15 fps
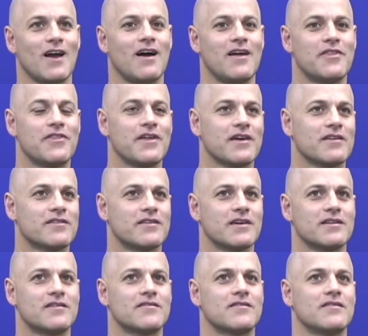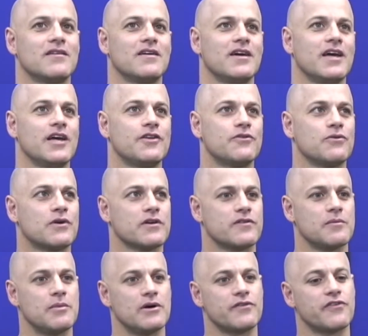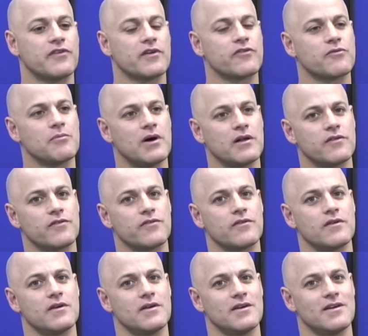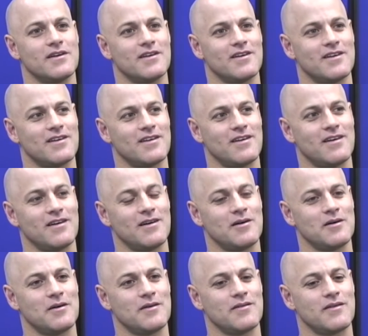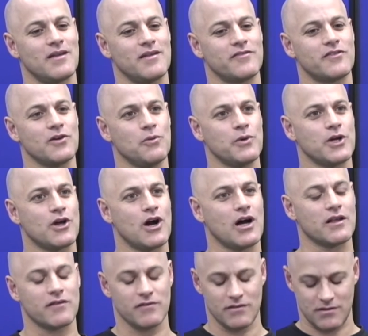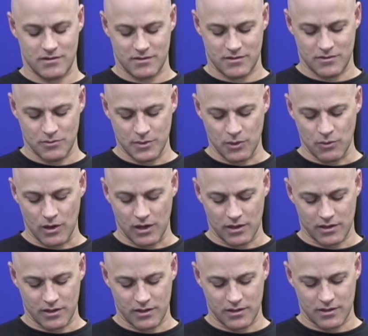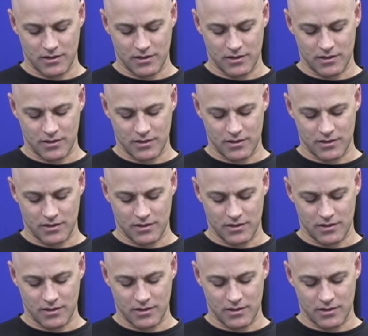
I think that it took us about 6 months until we got to Milwaukee.